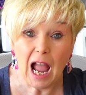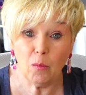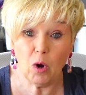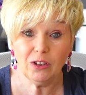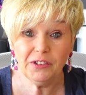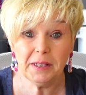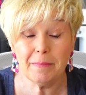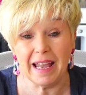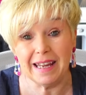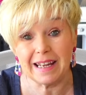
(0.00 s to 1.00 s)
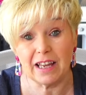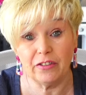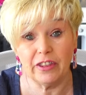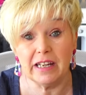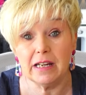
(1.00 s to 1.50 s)
I want to make
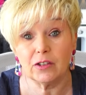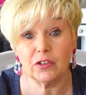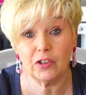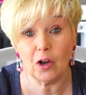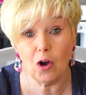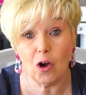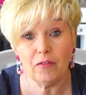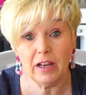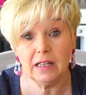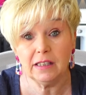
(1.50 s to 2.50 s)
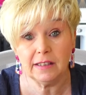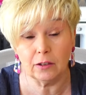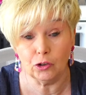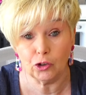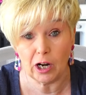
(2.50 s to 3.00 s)
the Sauvie
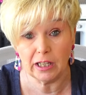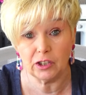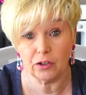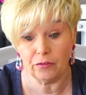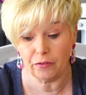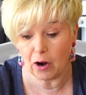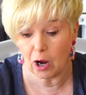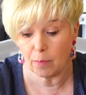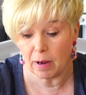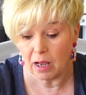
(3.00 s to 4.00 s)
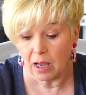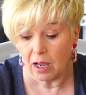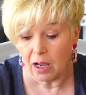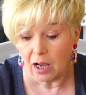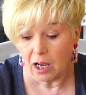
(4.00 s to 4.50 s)
Sundress from
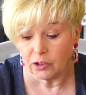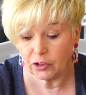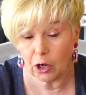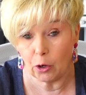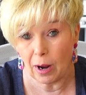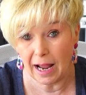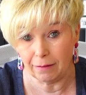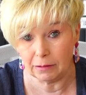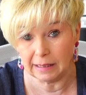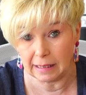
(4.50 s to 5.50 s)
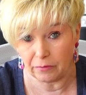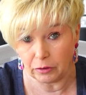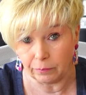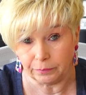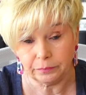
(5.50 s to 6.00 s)
Sew House 7.
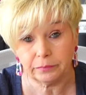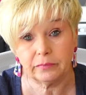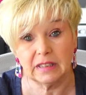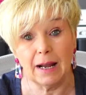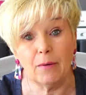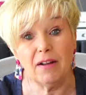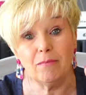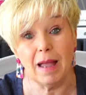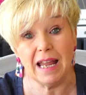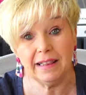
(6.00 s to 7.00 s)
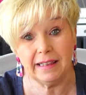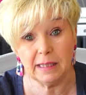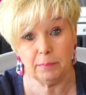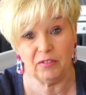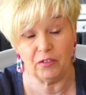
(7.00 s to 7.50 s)
Now I've made
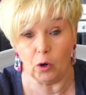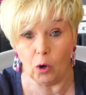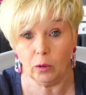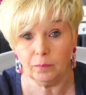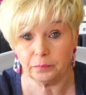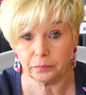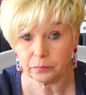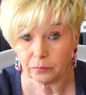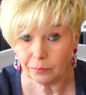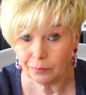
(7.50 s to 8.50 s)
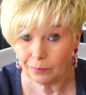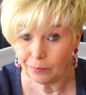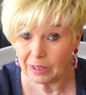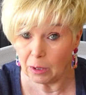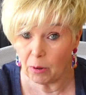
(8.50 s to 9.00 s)
this before,
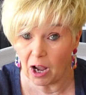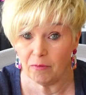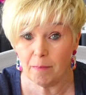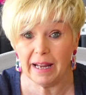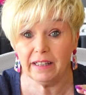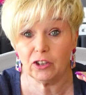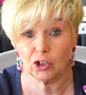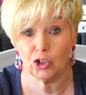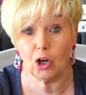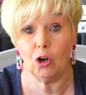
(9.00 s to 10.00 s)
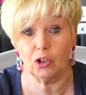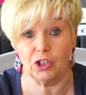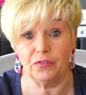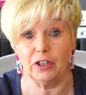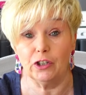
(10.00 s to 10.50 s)
but I've made the
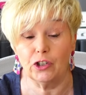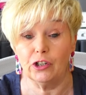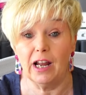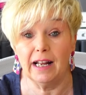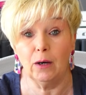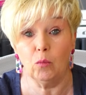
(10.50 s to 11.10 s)
shorter version and I